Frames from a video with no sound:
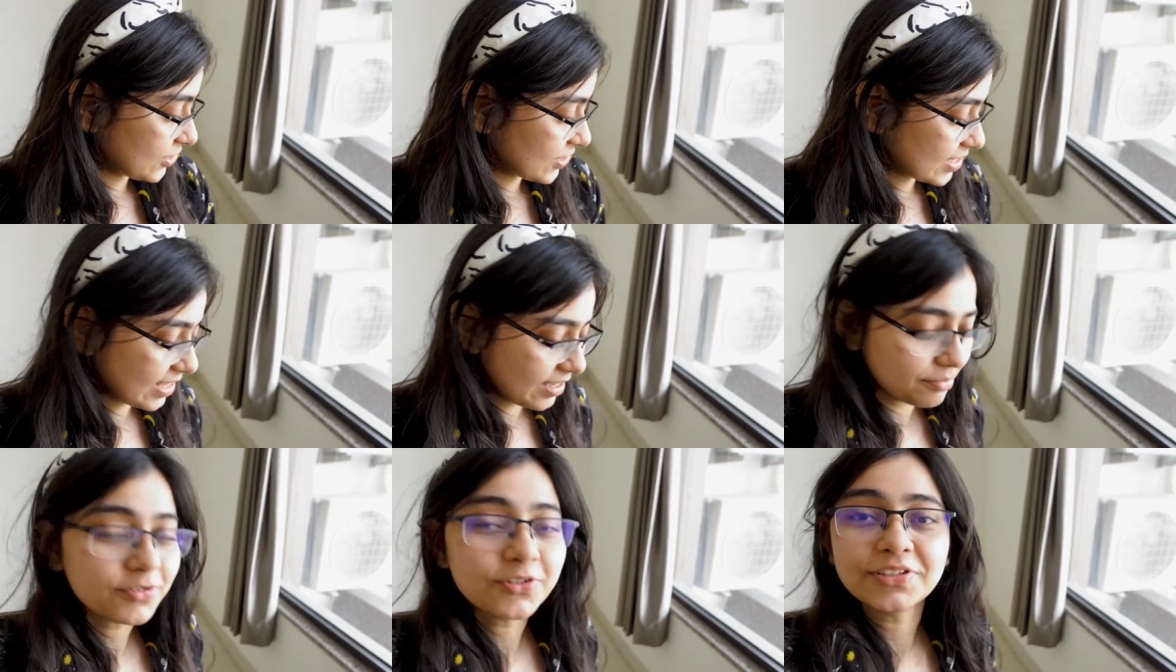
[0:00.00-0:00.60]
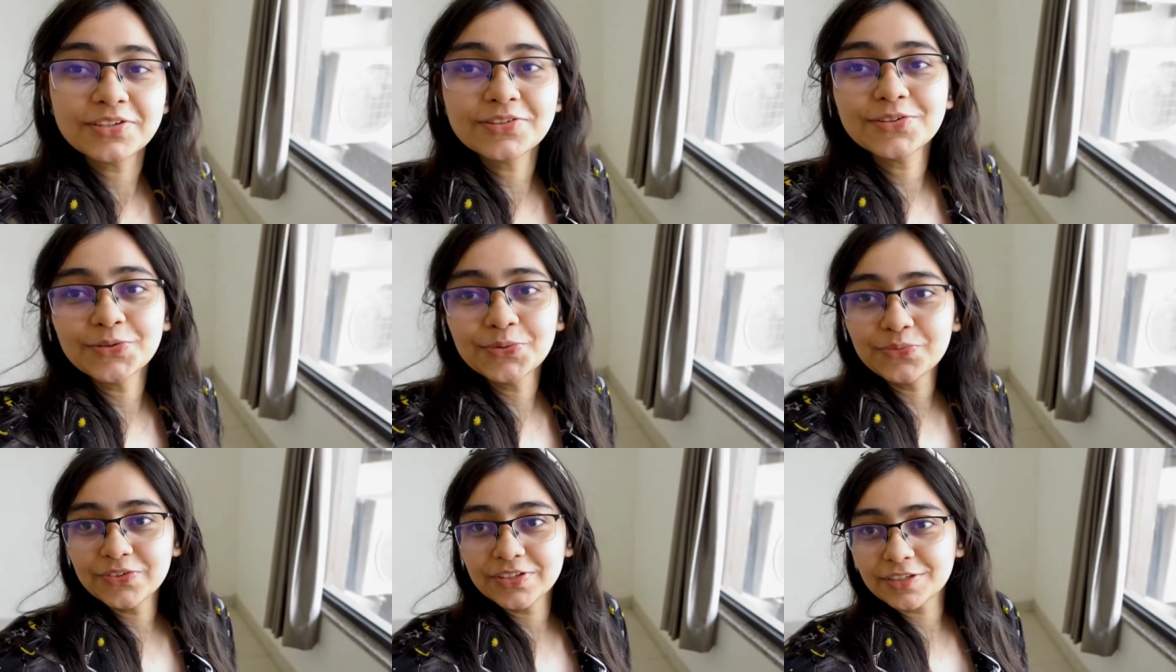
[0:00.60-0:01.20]
just came to this
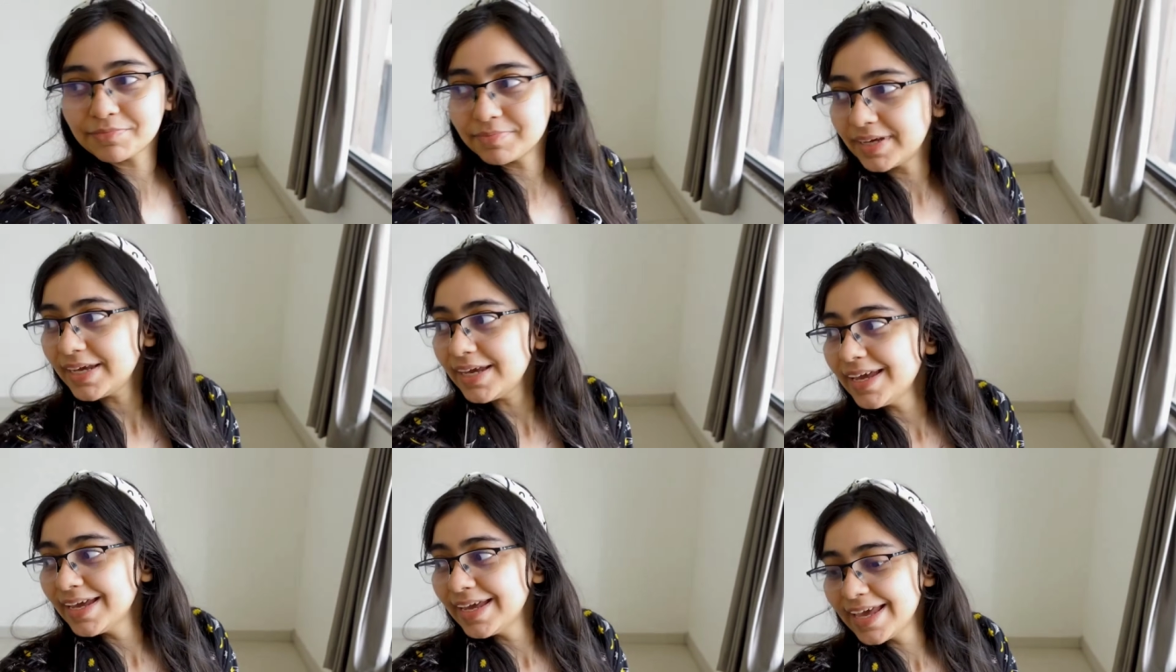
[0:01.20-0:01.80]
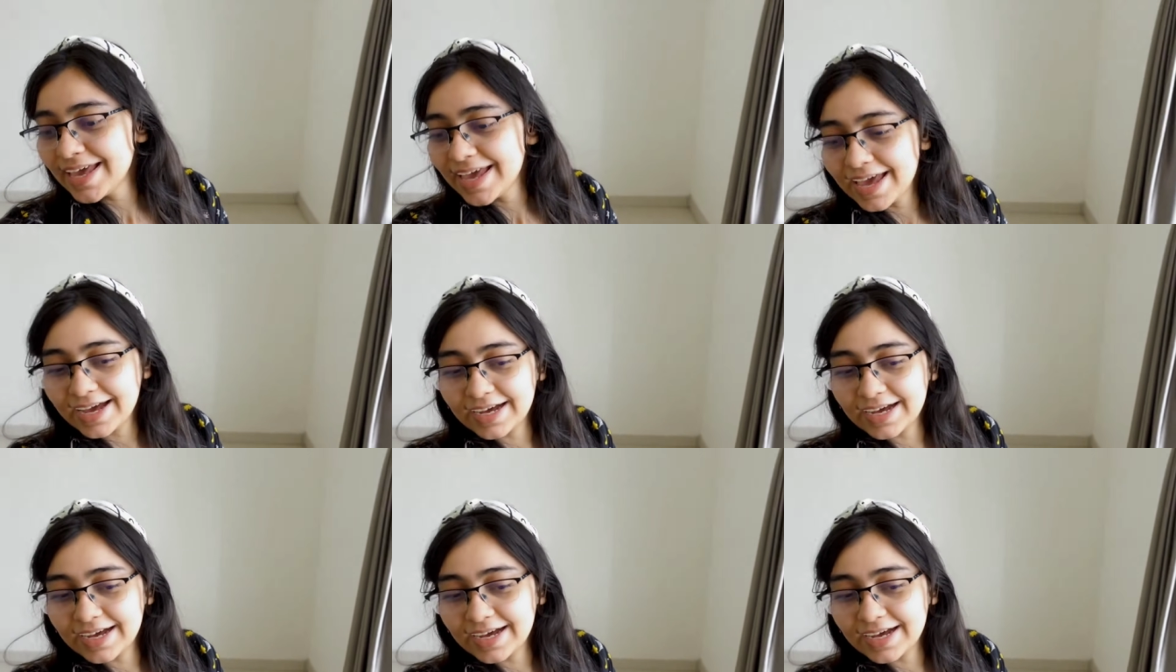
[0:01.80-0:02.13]
room with me.